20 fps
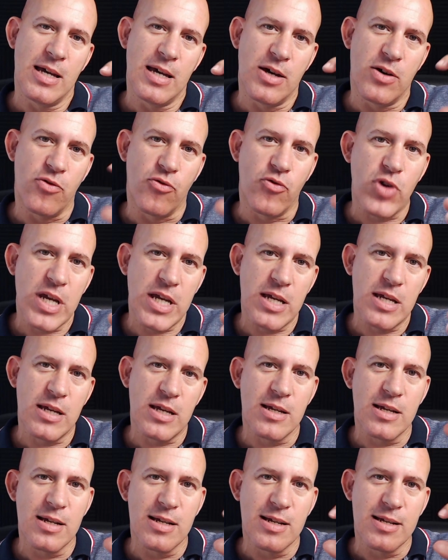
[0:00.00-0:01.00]

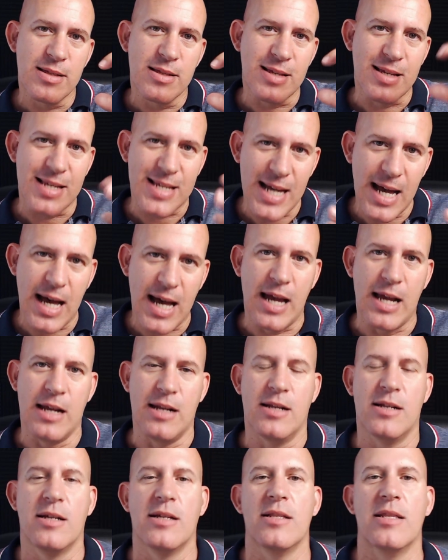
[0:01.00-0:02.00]

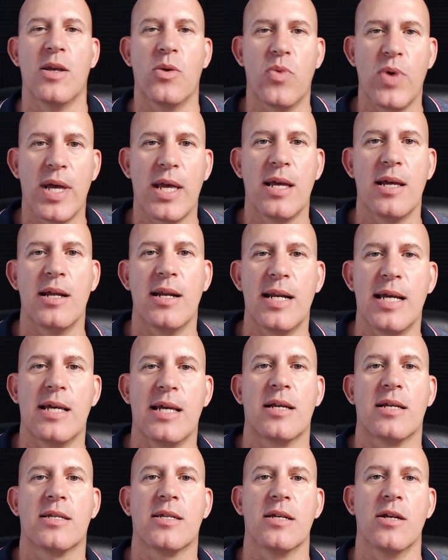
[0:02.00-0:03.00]
redesign the way
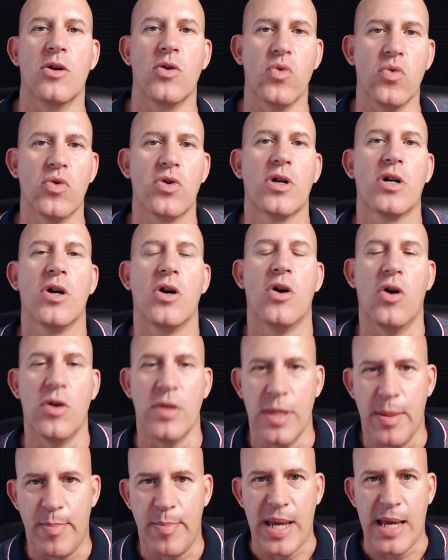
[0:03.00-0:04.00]
links look on
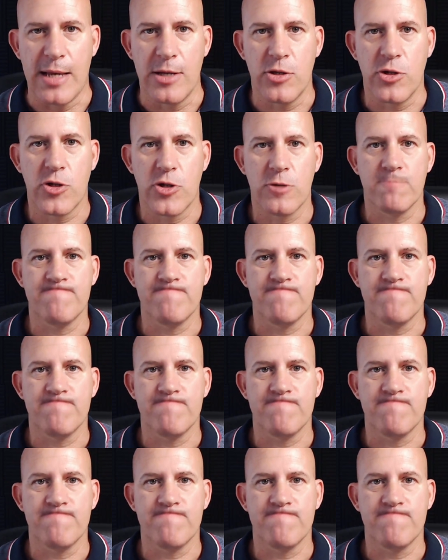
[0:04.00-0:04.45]
the page.